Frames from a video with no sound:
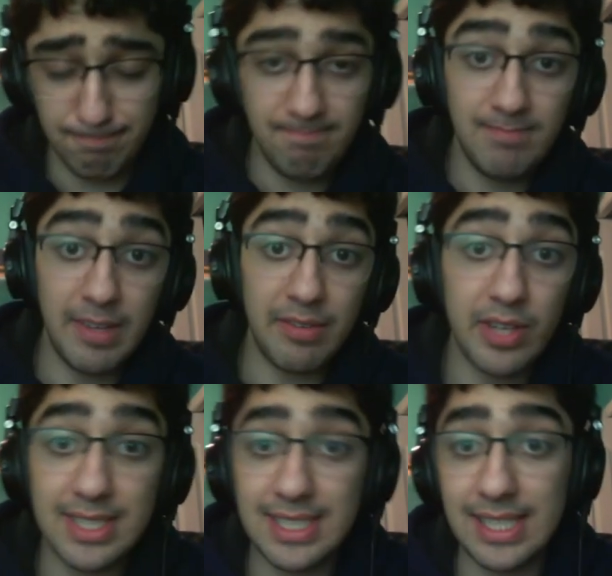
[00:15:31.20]
If you
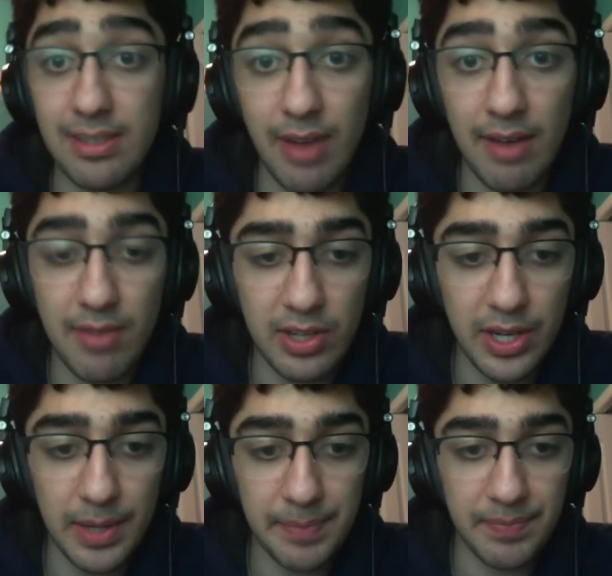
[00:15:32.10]
didn't see e5
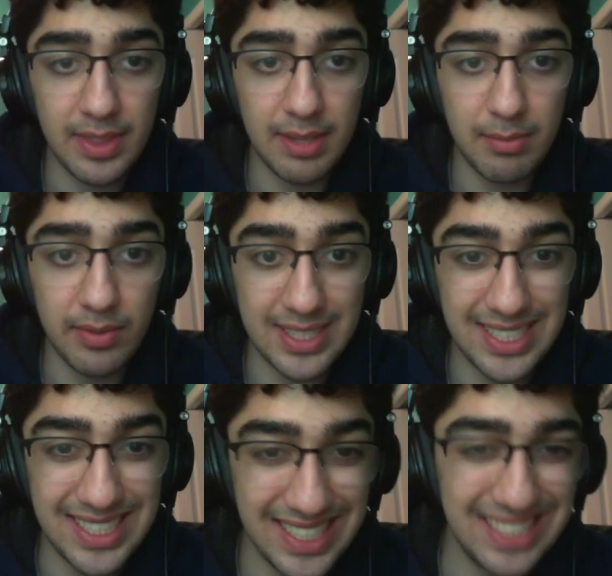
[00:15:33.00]
earlier, the move is
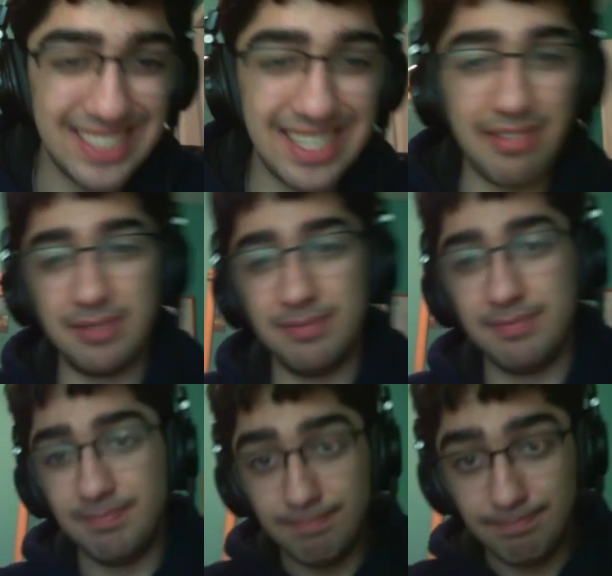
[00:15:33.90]
d7.
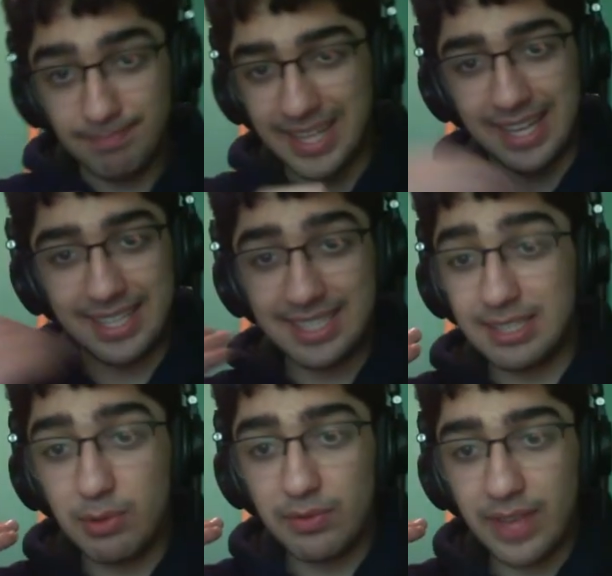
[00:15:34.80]
And yeah, this is the
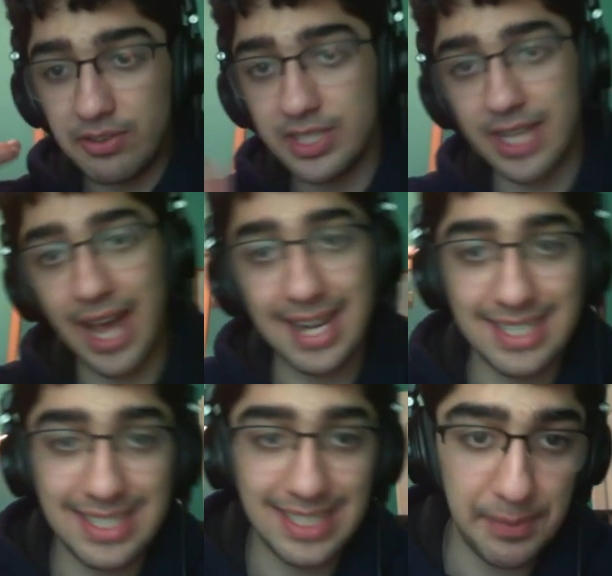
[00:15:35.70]
move that you just had to
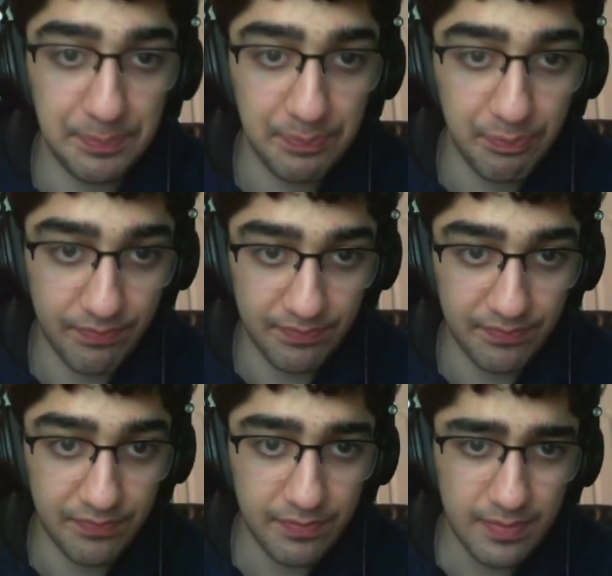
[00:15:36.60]
see.
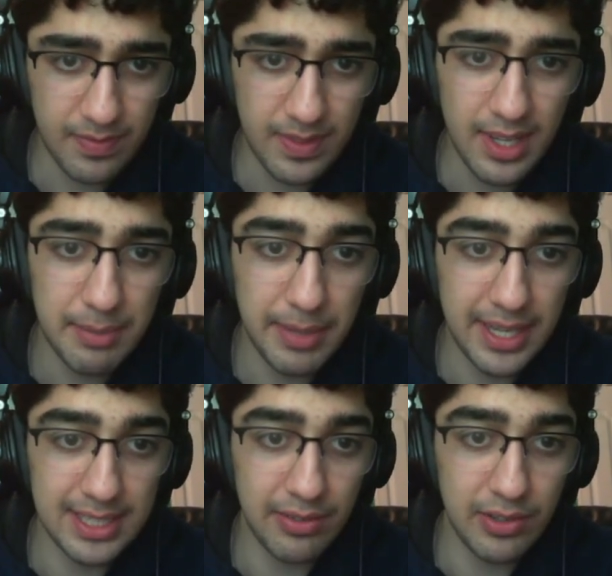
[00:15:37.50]

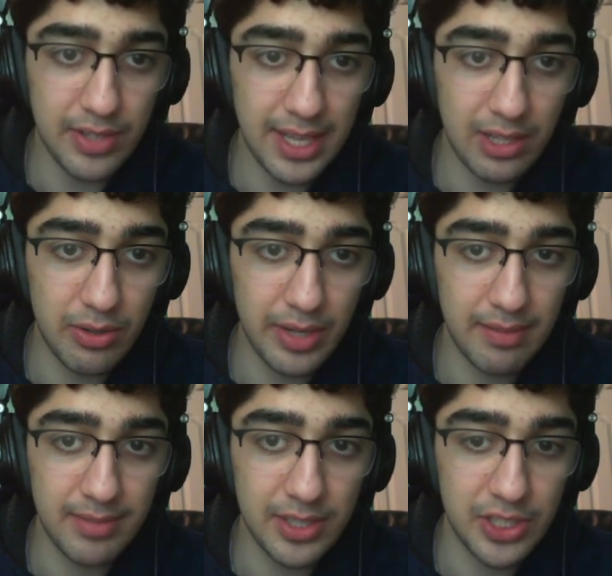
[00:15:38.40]
Because if you take the
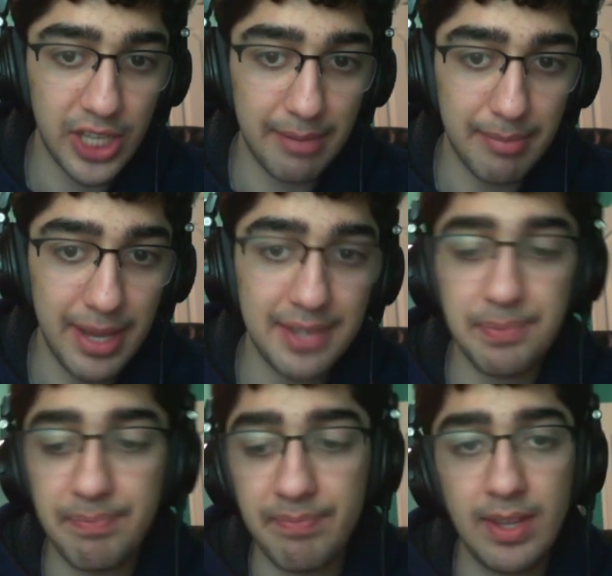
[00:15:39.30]
queen, checkmate.
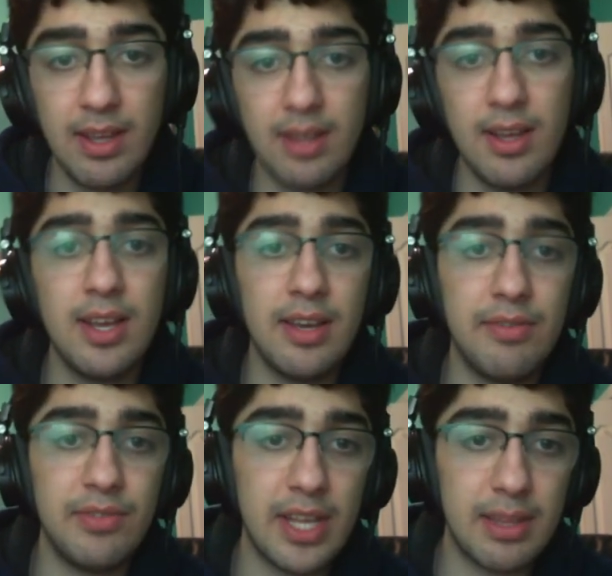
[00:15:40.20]

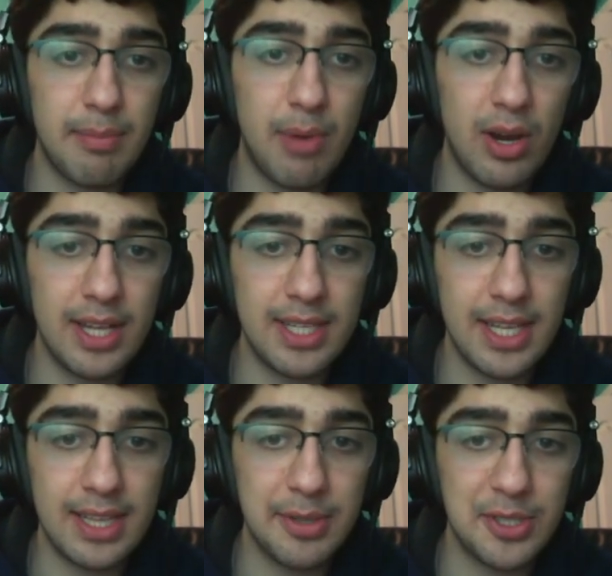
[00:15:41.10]
If you take the pawn, I take
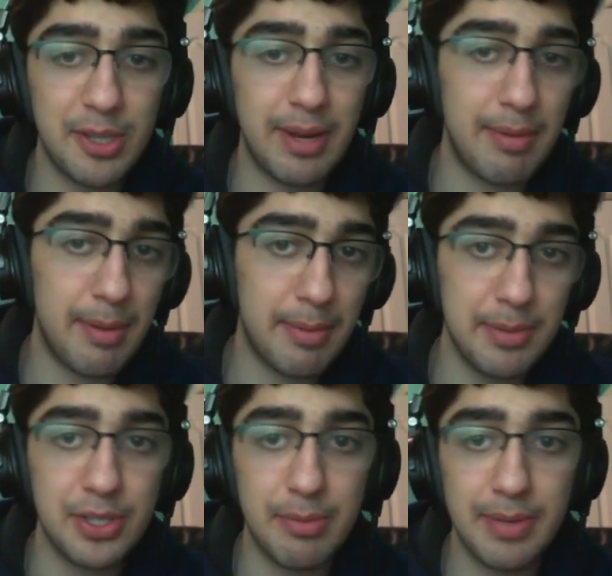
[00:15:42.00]
the bishop, and I'm up a
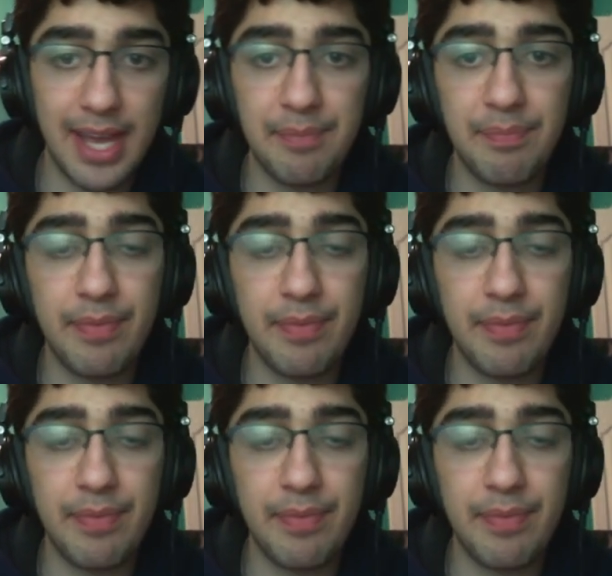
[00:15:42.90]
bishop again.